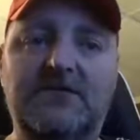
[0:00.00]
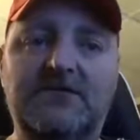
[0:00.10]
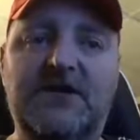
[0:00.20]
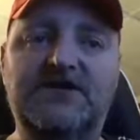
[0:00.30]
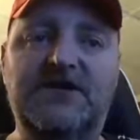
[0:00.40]

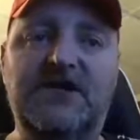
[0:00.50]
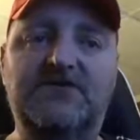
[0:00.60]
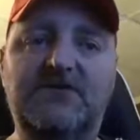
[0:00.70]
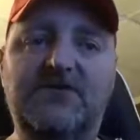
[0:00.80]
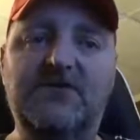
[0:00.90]
Nines Cat
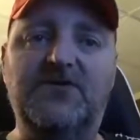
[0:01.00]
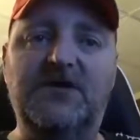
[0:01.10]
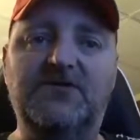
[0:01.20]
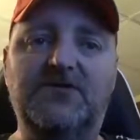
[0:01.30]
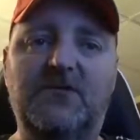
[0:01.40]
Studio,
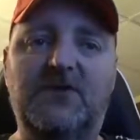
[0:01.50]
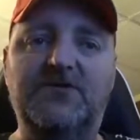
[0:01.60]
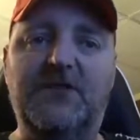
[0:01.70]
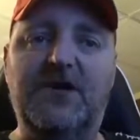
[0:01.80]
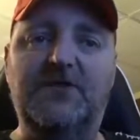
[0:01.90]
thank you so much
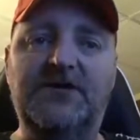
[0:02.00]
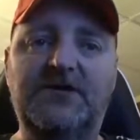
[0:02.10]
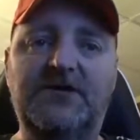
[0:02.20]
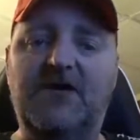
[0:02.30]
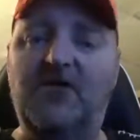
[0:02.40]
for coming
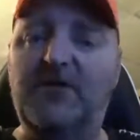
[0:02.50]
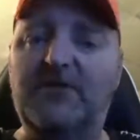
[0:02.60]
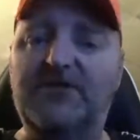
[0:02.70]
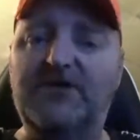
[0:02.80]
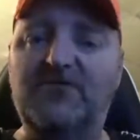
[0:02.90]
in. I hope
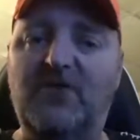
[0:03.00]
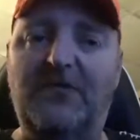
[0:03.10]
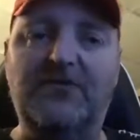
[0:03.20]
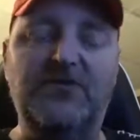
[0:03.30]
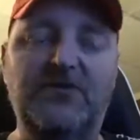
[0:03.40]
everything's
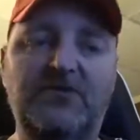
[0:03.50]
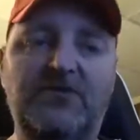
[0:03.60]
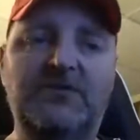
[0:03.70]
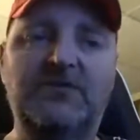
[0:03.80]
well with you.